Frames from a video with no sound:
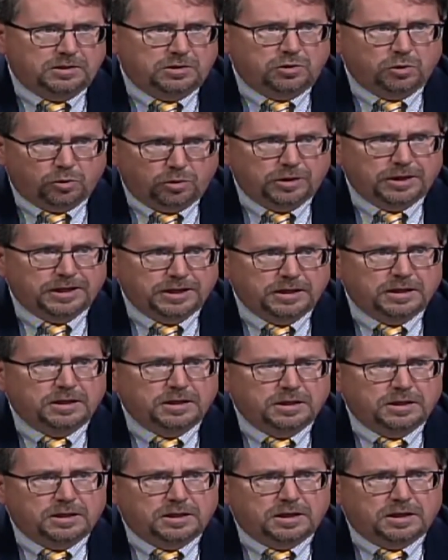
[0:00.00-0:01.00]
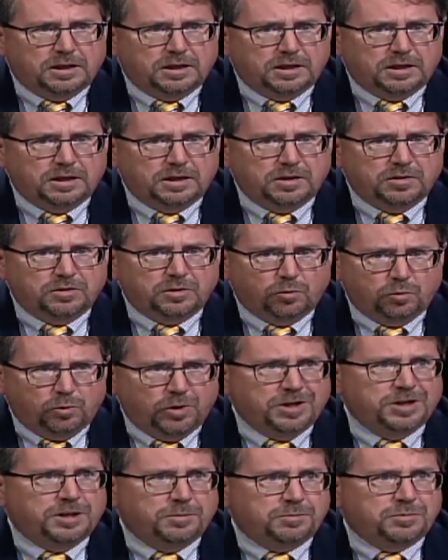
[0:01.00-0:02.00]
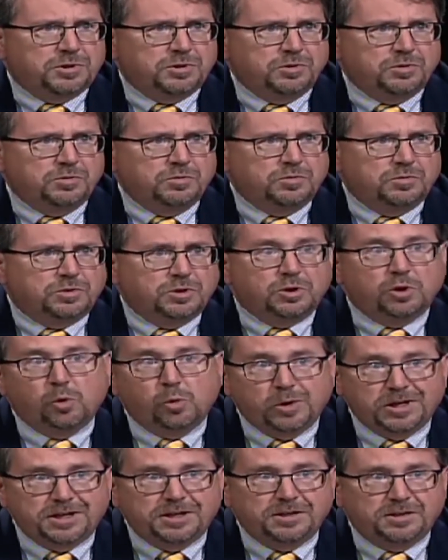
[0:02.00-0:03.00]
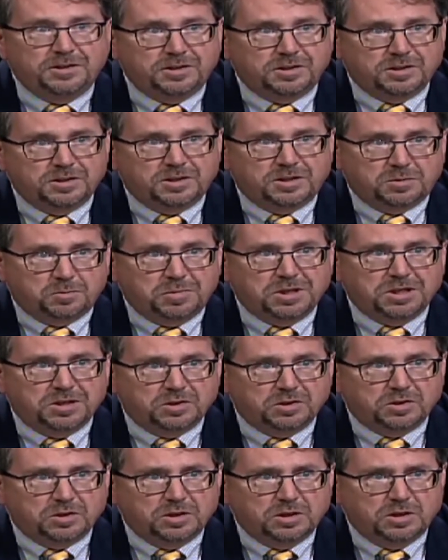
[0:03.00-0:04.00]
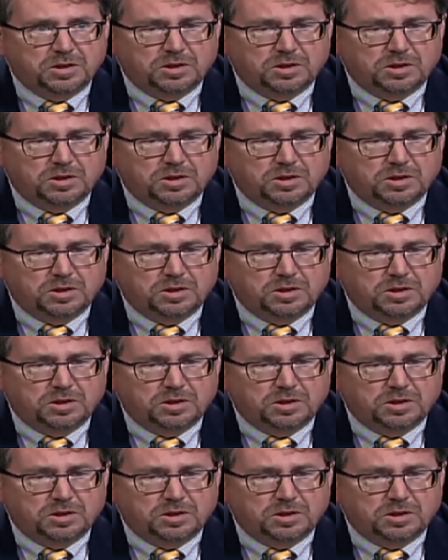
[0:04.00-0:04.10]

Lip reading: during the run-up to the Queen's speech.